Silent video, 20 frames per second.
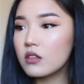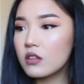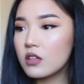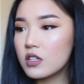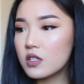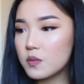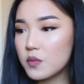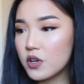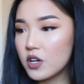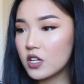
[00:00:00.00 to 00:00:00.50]

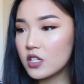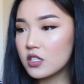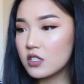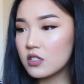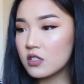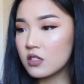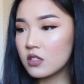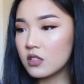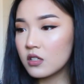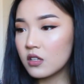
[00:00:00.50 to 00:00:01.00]
This
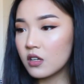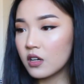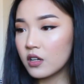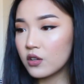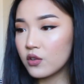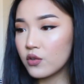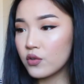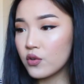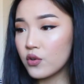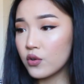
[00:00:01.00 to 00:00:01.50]
person, I
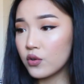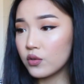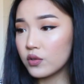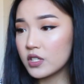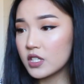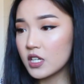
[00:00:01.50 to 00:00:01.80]
don't know,